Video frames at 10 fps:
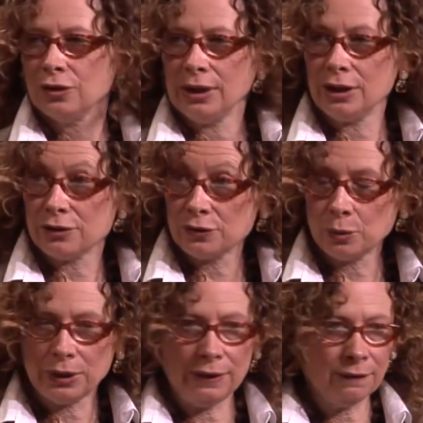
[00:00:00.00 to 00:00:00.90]
the age of
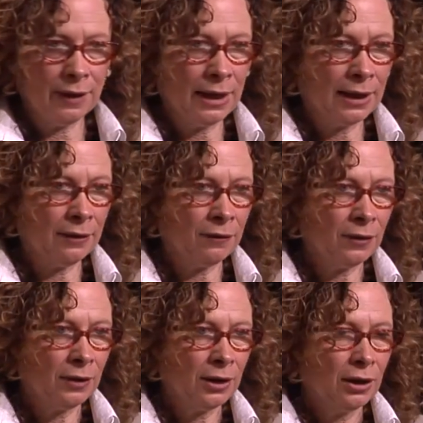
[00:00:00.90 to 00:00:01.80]
25,
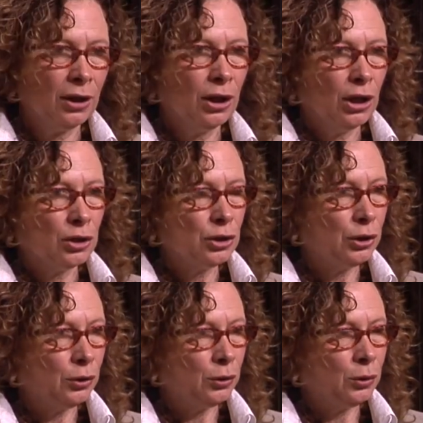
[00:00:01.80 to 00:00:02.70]

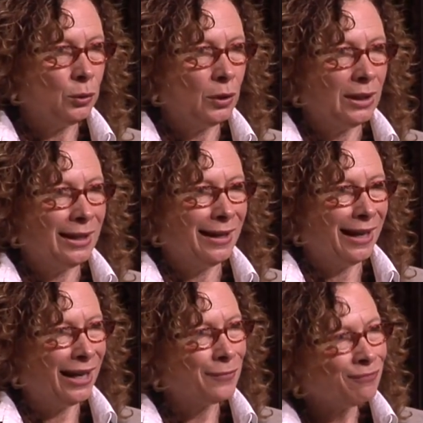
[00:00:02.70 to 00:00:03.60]
to
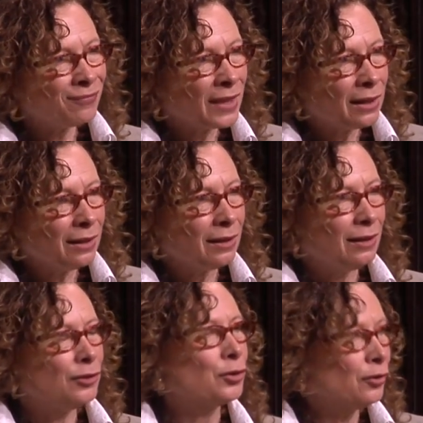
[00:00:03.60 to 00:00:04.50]
um,
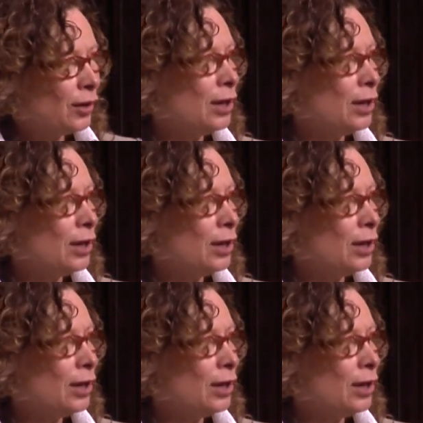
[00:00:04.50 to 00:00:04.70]
you're sort of